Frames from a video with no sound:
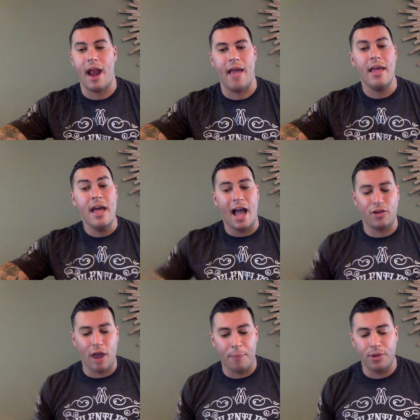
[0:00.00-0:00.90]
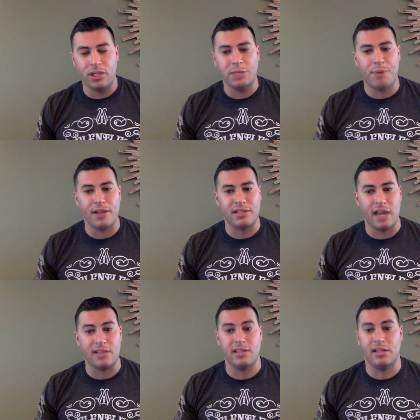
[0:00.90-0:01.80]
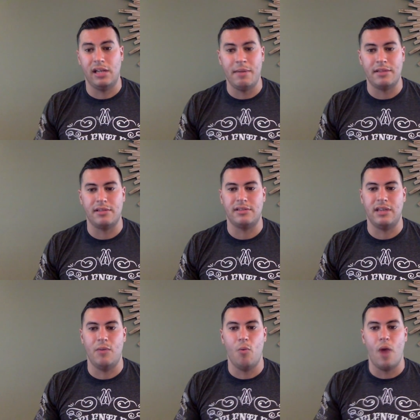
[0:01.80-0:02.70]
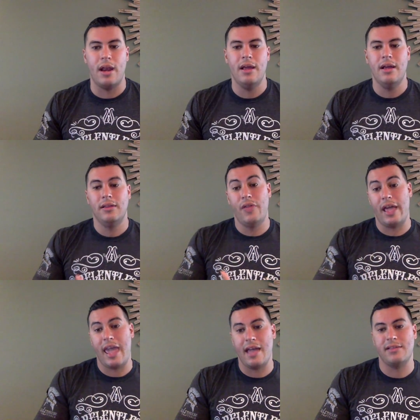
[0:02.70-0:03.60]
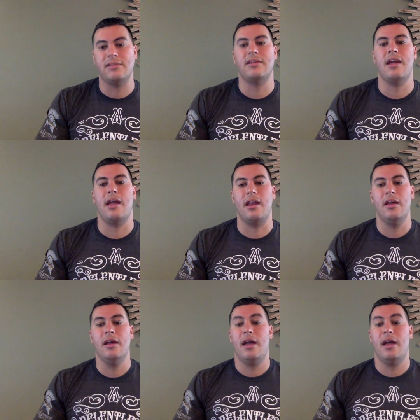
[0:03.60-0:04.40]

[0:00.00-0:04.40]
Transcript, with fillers: I, I try to push these prosthetics to the limits to see what they can sustain.